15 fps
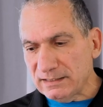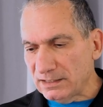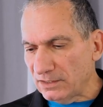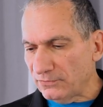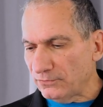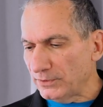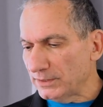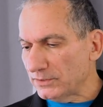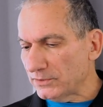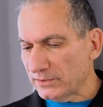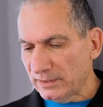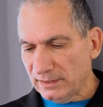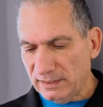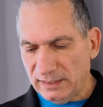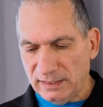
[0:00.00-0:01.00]
difference
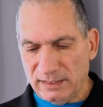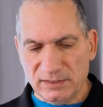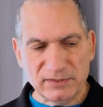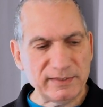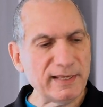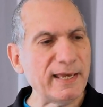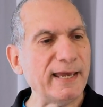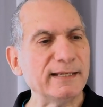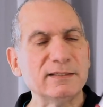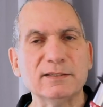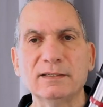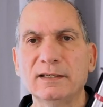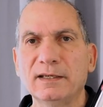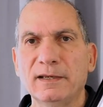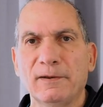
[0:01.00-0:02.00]
is
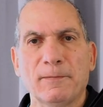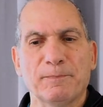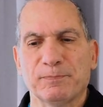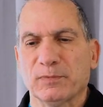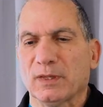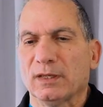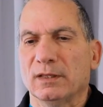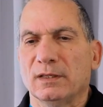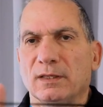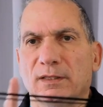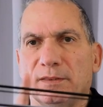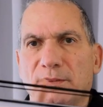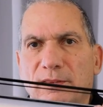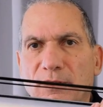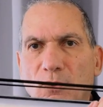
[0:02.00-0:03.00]
that
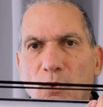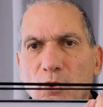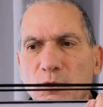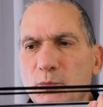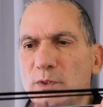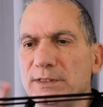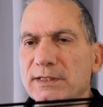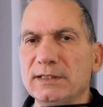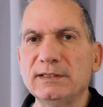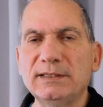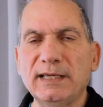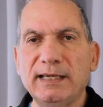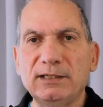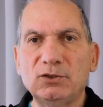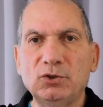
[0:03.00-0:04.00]
the old one
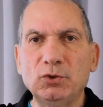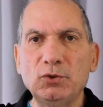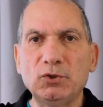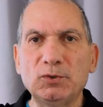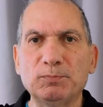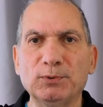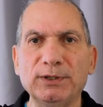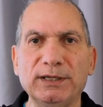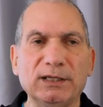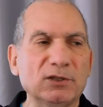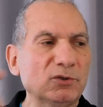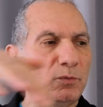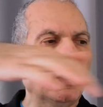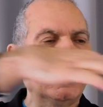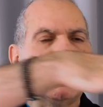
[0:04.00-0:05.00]
contained 2
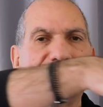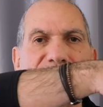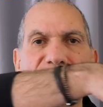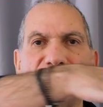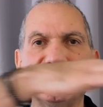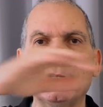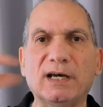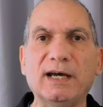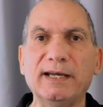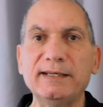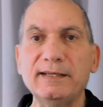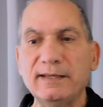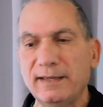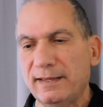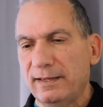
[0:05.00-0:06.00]
springs, 1 on each
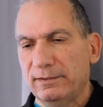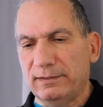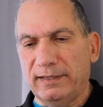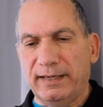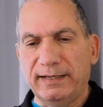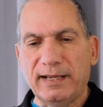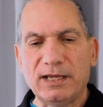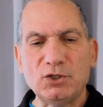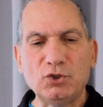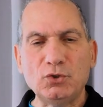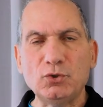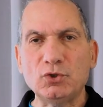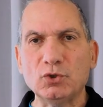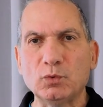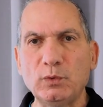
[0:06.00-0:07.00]
side, and as you
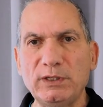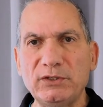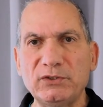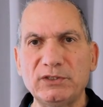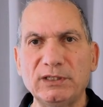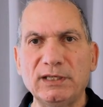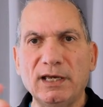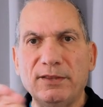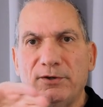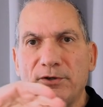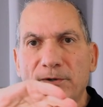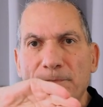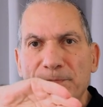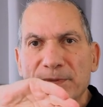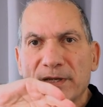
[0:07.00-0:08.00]
squeeze
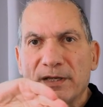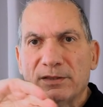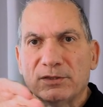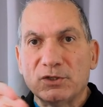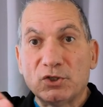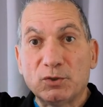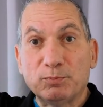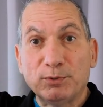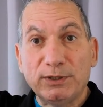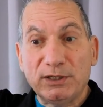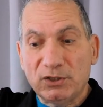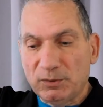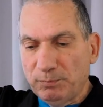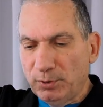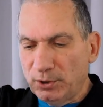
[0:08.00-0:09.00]
together, the
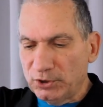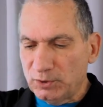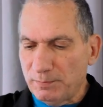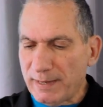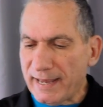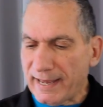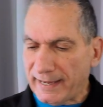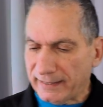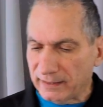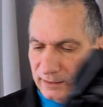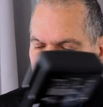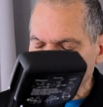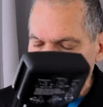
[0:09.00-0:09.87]
springs pushed back.